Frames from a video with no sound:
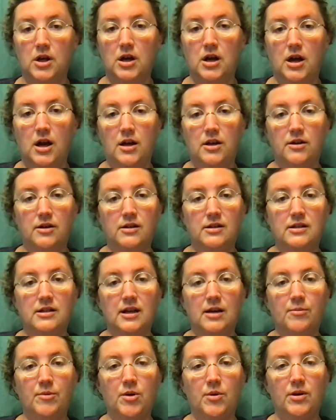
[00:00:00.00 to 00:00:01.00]
And you can see
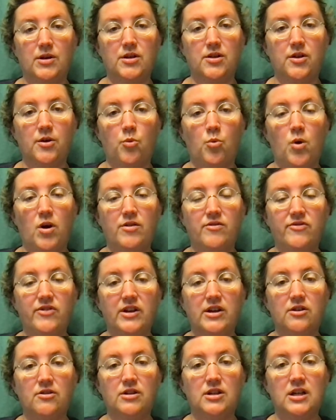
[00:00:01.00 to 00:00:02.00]
I'm going to the one
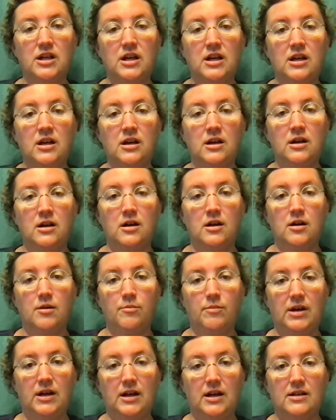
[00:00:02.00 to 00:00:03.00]
finger D
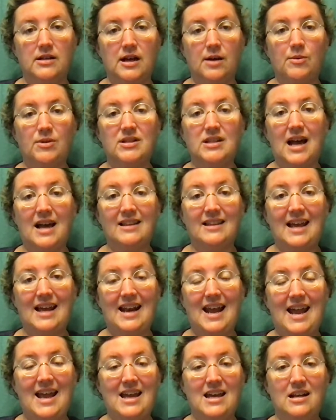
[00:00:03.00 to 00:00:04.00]
because I was at that
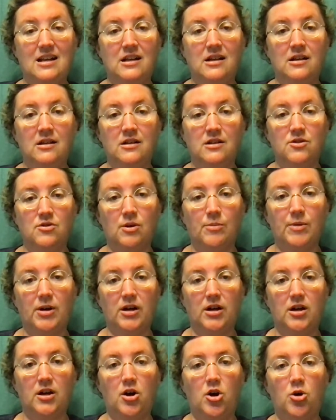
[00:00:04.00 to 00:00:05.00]
N, so I'm not
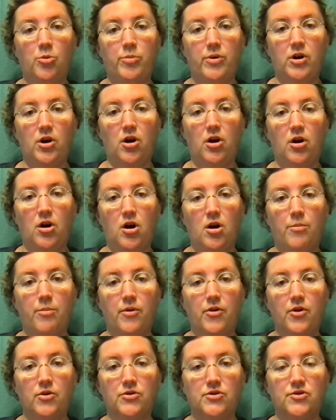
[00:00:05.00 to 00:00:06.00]
going to open up
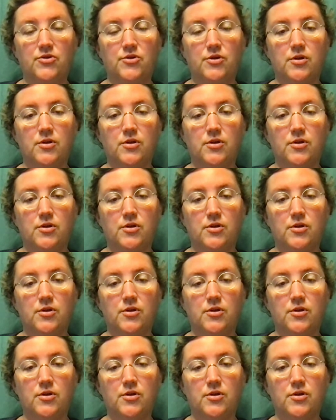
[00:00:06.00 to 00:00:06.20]
those